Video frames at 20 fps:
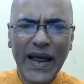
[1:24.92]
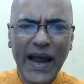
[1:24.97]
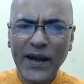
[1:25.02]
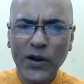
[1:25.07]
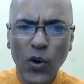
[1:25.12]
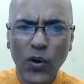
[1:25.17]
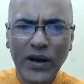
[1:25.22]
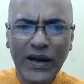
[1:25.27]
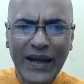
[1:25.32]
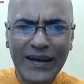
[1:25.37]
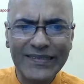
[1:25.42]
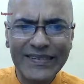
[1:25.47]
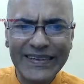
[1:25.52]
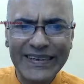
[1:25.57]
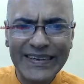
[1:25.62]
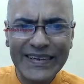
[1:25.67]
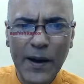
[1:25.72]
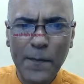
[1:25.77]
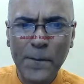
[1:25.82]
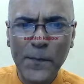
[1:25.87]
don't
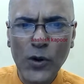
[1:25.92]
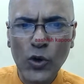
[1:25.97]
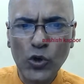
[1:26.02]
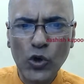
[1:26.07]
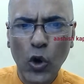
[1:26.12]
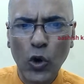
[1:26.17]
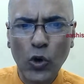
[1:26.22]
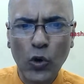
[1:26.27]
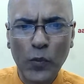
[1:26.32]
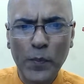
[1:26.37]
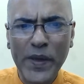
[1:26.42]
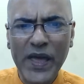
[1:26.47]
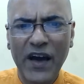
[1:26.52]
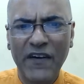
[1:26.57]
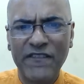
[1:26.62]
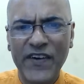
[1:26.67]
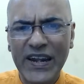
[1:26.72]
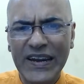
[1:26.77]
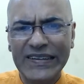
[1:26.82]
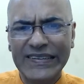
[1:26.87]
consider Pluto to be a
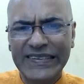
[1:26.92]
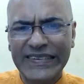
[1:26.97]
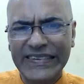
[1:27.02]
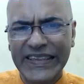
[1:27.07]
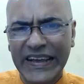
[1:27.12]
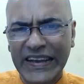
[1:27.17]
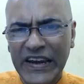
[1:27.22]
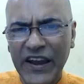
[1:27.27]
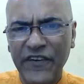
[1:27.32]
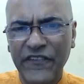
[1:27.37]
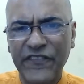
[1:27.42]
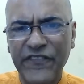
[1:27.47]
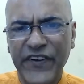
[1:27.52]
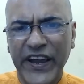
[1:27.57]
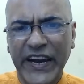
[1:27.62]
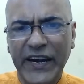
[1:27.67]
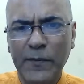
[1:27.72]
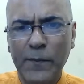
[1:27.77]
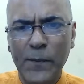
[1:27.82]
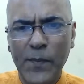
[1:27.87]
very
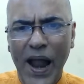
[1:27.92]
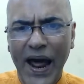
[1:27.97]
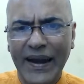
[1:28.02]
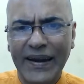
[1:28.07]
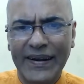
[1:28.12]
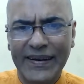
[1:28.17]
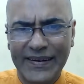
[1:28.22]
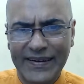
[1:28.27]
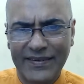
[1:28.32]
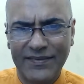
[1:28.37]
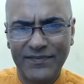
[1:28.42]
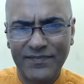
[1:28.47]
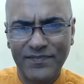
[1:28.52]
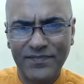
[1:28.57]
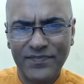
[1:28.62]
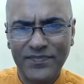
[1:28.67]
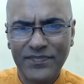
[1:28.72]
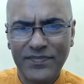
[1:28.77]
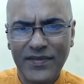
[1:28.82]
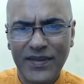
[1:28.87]
significant planet
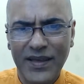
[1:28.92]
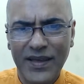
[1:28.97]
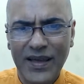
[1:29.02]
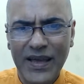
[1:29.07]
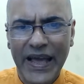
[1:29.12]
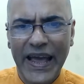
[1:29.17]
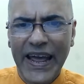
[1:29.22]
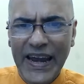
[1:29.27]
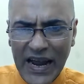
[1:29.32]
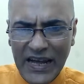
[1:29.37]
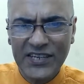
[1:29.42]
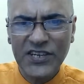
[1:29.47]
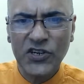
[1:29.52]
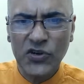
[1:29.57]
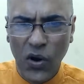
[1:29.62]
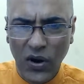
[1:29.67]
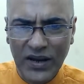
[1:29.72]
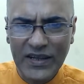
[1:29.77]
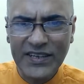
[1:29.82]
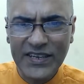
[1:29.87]
in
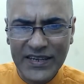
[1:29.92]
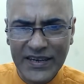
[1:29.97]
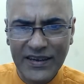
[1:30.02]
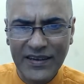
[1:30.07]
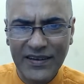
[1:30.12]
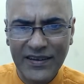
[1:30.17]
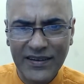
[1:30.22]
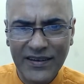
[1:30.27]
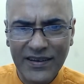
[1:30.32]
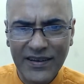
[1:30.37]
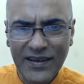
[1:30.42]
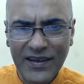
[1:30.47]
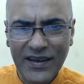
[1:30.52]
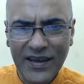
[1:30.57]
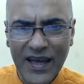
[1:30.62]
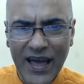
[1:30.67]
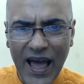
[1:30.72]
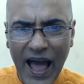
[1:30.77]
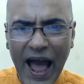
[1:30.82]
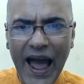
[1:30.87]
astrology,
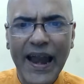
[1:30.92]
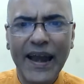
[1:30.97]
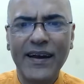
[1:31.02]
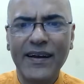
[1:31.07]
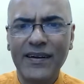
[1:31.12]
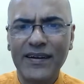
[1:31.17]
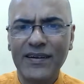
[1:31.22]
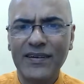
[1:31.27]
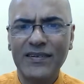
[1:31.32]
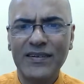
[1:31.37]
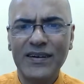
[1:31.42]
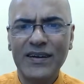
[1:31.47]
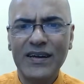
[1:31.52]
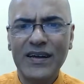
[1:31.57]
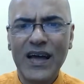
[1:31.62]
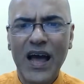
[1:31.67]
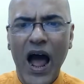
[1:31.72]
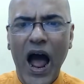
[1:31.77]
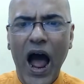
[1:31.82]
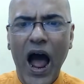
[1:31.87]
and
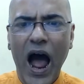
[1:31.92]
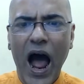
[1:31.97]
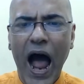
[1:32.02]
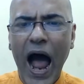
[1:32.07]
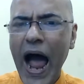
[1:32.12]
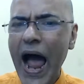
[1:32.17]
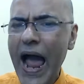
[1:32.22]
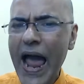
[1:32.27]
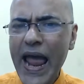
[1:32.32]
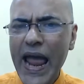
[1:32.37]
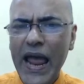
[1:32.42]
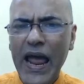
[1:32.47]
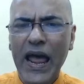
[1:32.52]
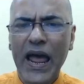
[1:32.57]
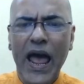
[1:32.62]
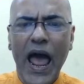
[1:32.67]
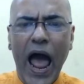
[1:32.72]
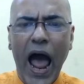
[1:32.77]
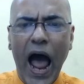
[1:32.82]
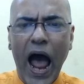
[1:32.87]

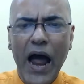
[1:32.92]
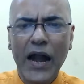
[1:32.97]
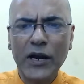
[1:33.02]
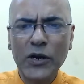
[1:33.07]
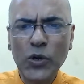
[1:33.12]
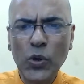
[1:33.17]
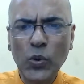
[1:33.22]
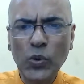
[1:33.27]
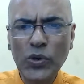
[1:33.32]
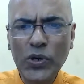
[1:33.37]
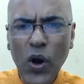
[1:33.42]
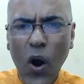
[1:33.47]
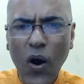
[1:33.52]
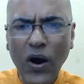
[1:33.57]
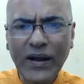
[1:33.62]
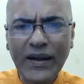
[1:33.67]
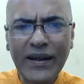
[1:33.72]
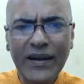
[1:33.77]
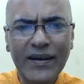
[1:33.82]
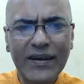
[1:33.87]
I do
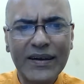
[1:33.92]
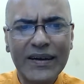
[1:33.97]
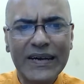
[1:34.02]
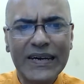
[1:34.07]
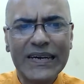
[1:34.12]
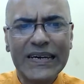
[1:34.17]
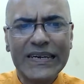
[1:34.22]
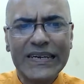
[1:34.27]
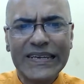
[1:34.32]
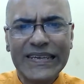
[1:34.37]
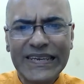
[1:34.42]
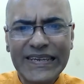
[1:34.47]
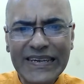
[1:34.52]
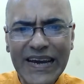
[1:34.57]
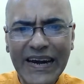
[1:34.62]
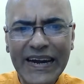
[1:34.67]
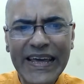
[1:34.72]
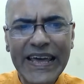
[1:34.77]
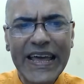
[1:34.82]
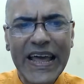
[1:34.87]
not
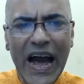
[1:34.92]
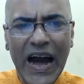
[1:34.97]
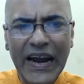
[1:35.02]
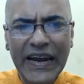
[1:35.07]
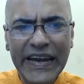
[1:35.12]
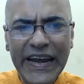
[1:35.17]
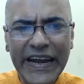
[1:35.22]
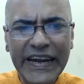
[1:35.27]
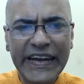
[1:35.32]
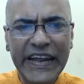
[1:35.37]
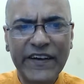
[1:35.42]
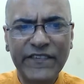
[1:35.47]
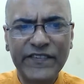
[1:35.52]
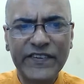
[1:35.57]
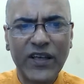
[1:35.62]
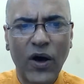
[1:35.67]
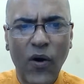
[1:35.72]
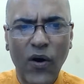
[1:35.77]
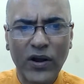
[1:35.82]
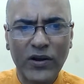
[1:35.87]
study a
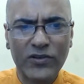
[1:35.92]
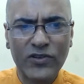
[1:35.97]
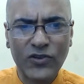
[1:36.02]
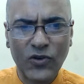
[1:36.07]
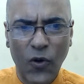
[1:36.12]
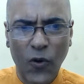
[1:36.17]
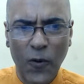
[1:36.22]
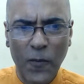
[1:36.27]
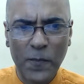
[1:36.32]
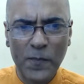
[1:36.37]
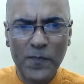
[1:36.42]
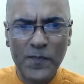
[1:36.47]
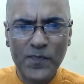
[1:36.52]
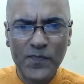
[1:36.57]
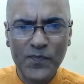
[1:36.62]
native's horoscope